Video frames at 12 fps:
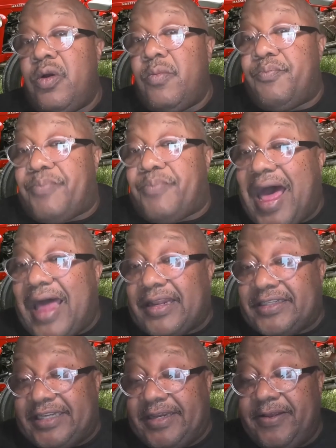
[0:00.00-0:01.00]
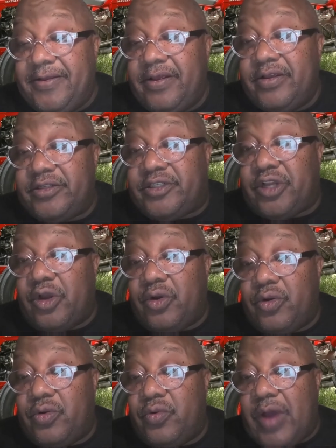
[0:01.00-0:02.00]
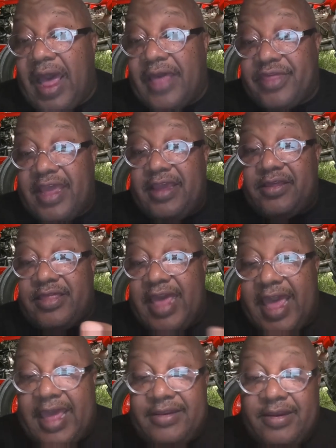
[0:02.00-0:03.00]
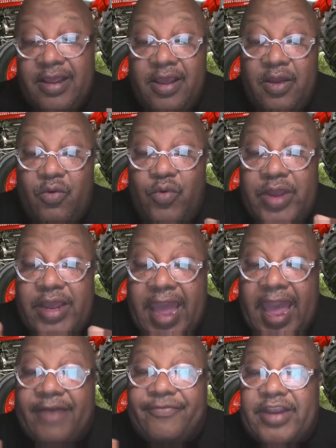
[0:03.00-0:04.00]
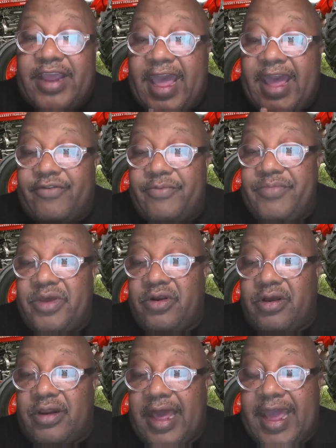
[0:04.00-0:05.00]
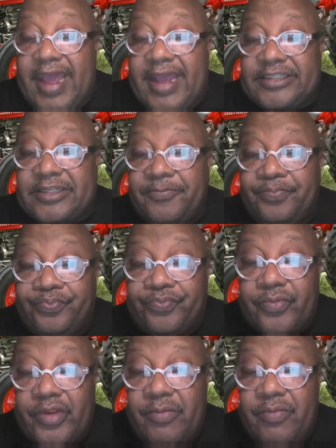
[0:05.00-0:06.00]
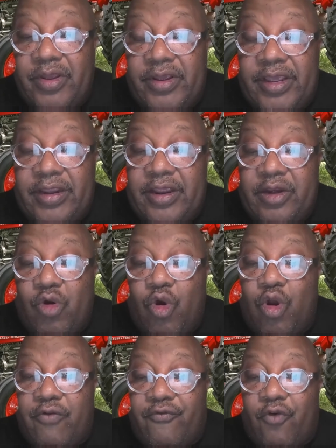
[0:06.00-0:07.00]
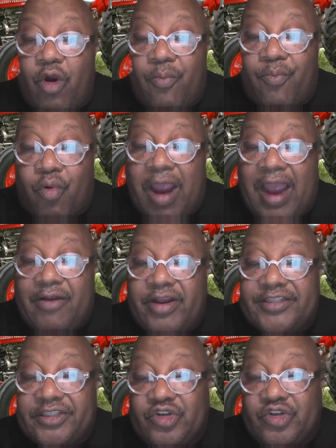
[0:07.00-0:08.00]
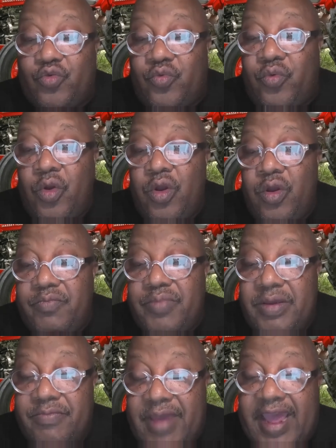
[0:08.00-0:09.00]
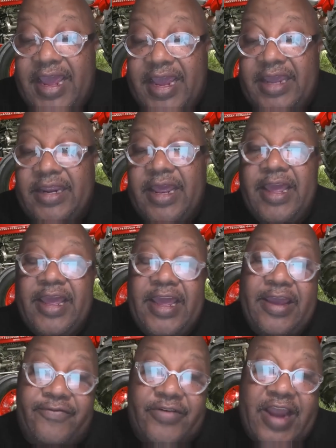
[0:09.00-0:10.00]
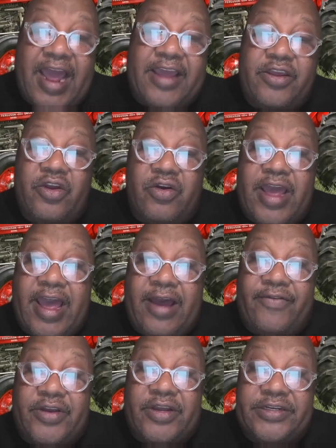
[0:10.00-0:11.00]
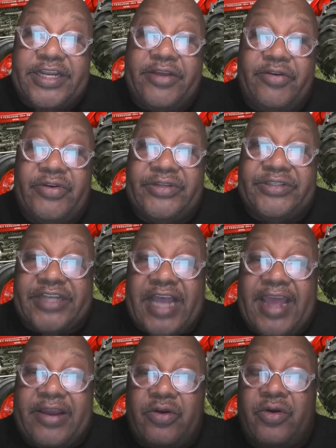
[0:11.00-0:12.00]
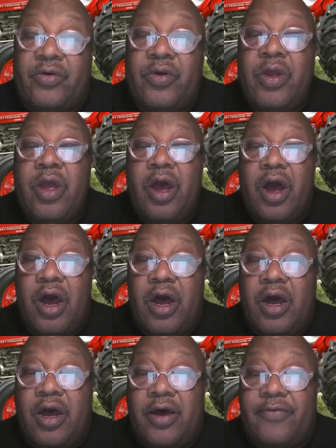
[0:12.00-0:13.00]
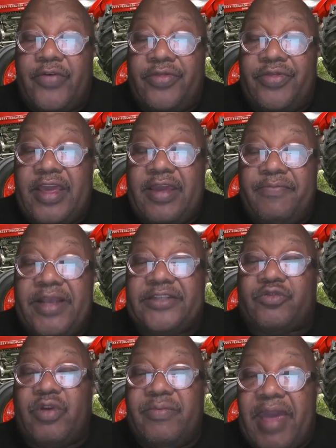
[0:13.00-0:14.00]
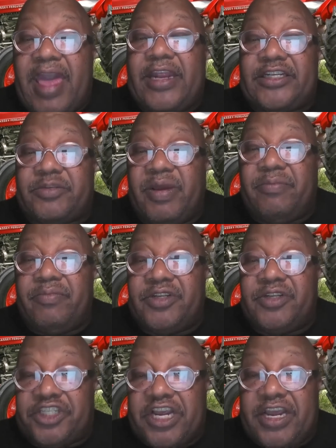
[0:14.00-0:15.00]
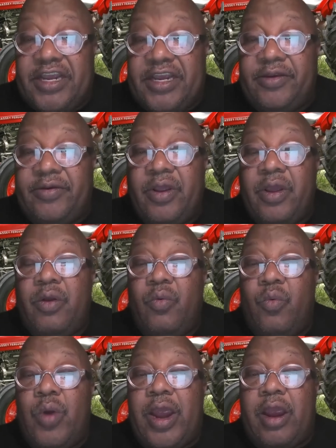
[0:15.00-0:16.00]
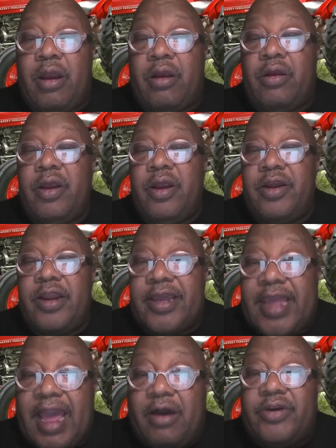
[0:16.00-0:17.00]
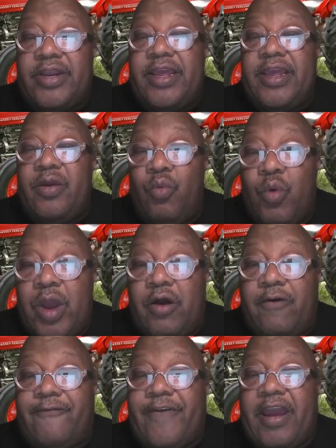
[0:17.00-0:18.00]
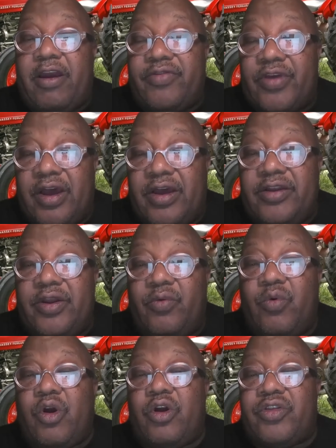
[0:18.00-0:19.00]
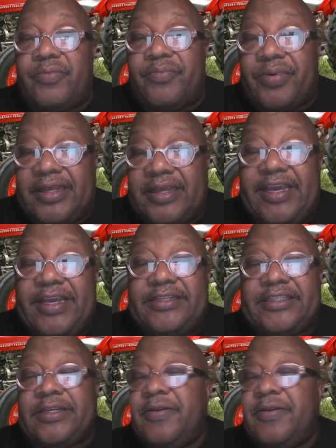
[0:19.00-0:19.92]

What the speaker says: policy. So I think that we have to have a middle class in order for progress to be made. If not, you'll have a continuous cycle of the misery management machine where the county, welfare, the underworld, the police,